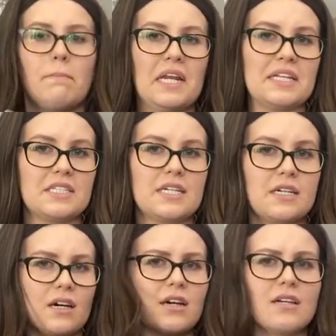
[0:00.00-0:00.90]
mini
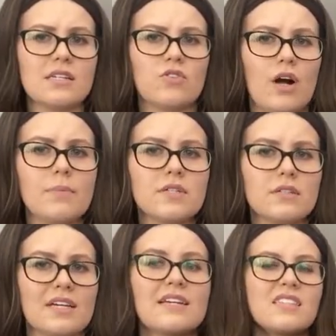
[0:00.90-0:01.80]
tee. Oh, it's a crop.
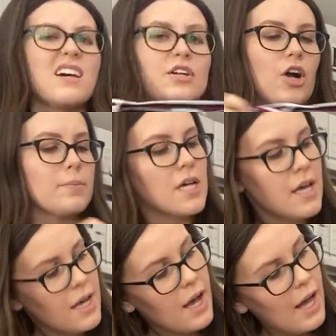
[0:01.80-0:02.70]
It is slightly cropped.
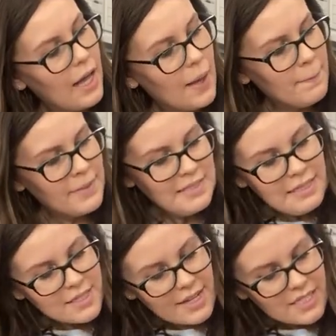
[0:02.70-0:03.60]
Um,
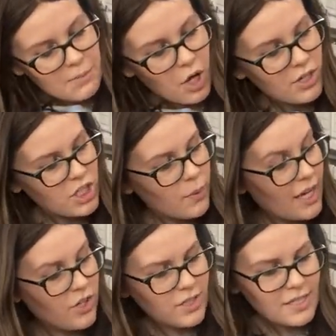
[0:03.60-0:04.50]
size small. You know what? I
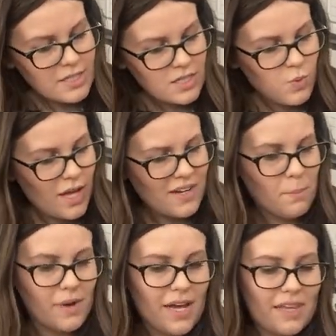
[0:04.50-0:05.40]
could list this one,
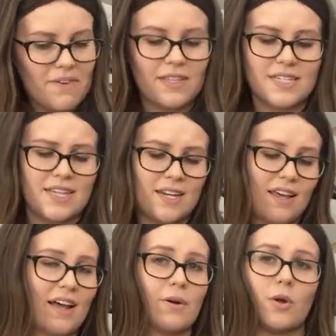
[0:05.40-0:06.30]
but if I listed
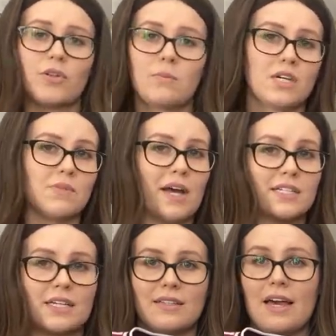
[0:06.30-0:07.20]
it, I would only be
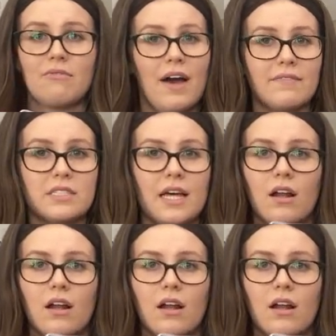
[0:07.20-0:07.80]
expecting like five to ten